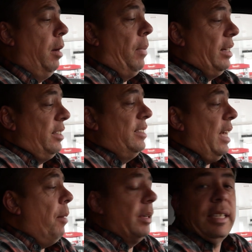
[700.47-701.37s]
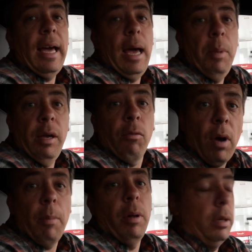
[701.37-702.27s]
about the same as a Hemi
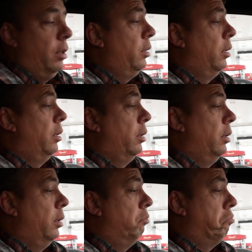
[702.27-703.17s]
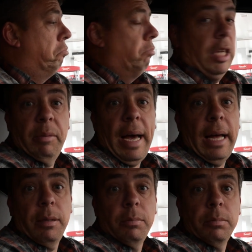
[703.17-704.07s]
Rebel. Not bad.